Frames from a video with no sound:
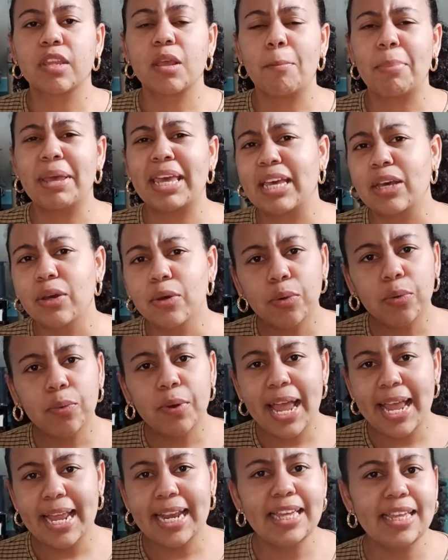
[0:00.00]
peel
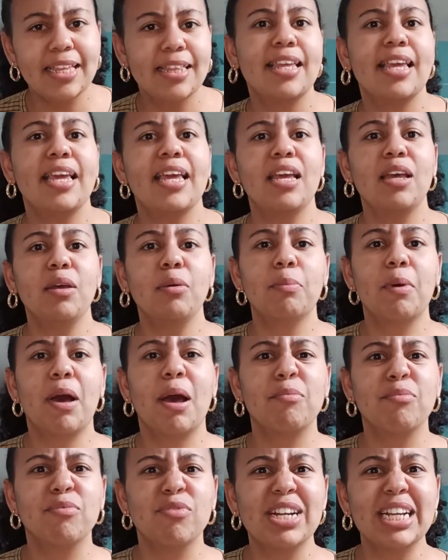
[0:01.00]
anything, but
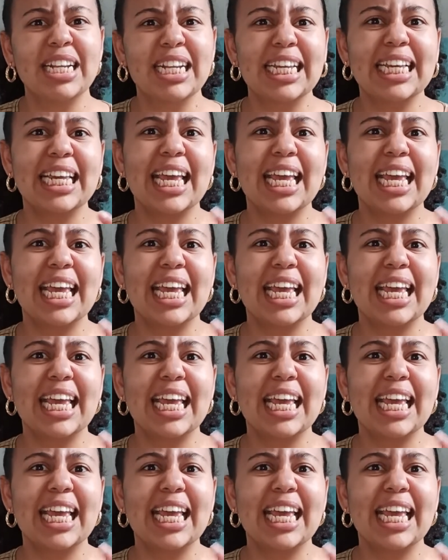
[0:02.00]
I'm really